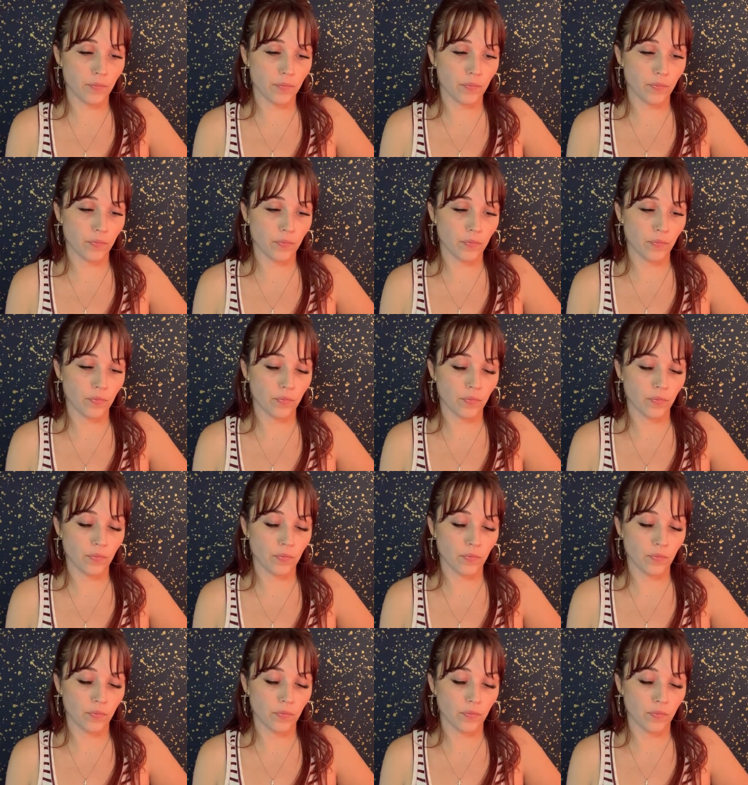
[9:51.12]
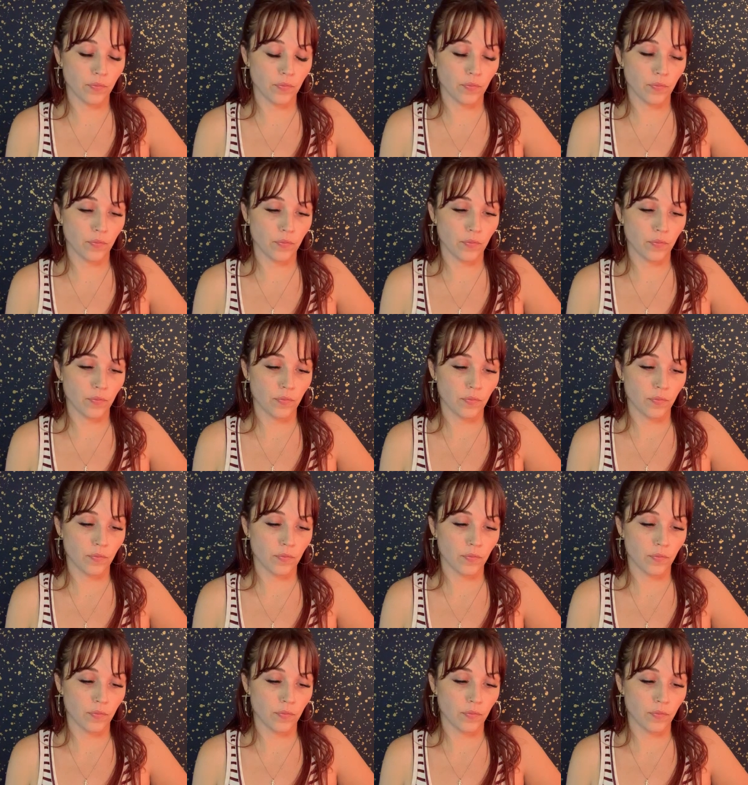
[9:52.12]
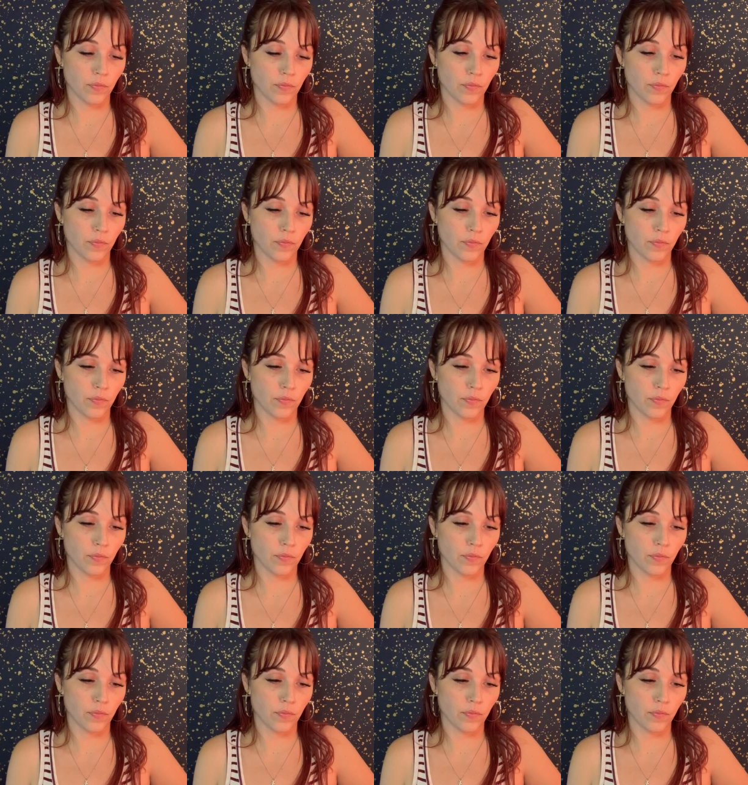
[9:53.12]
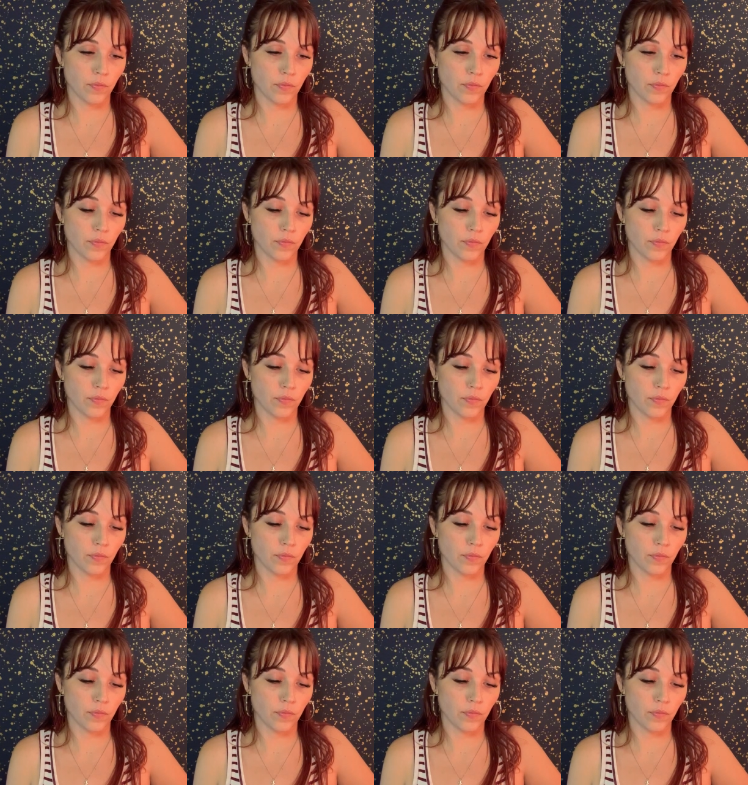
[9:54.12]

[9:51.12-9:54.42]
(no one is talking)